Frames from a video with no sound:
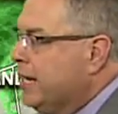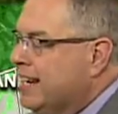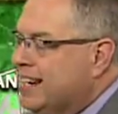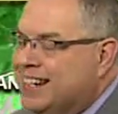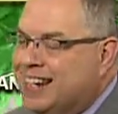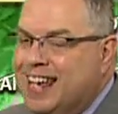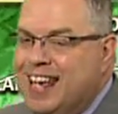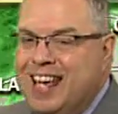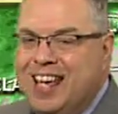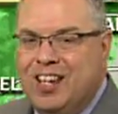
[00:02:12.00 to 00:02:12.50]

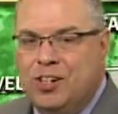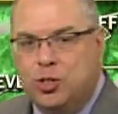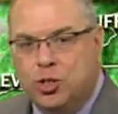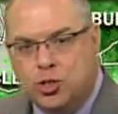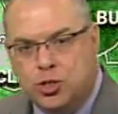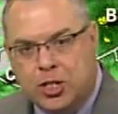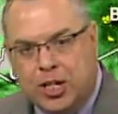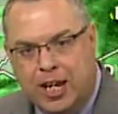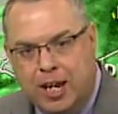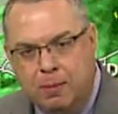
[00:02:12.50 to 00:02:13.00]
can
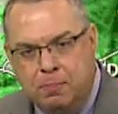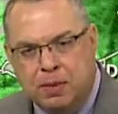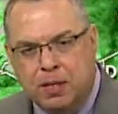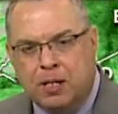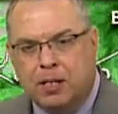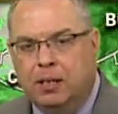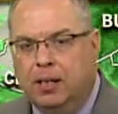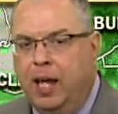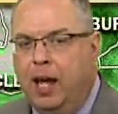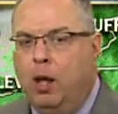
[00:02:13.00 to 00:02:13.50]
just keep the
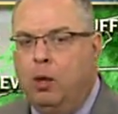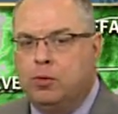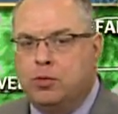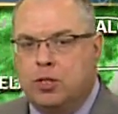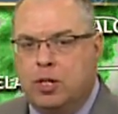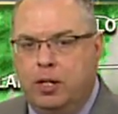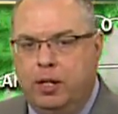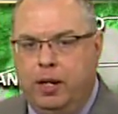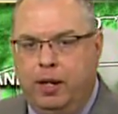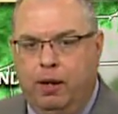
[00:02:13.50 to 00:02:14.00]

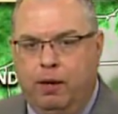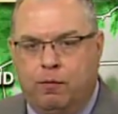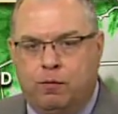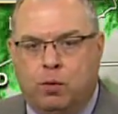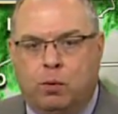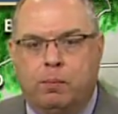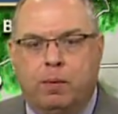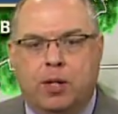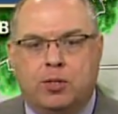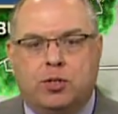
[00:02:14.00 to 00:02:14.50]
clouds in here
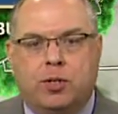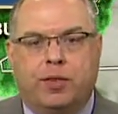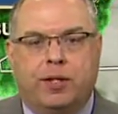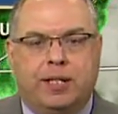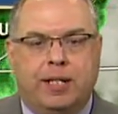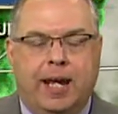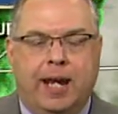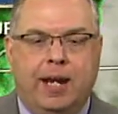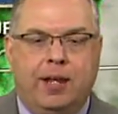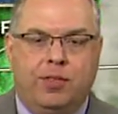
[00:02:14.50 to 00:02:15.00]
for much of the
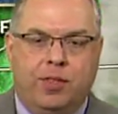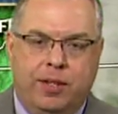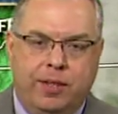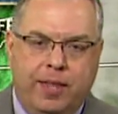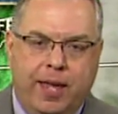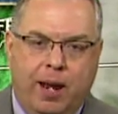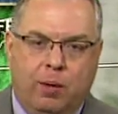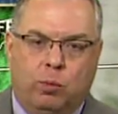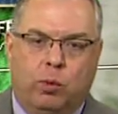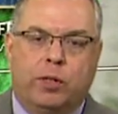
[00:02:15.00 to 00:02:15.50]
day, then
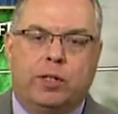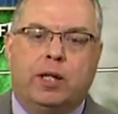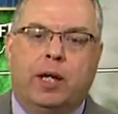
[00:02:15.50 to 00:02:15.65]
that would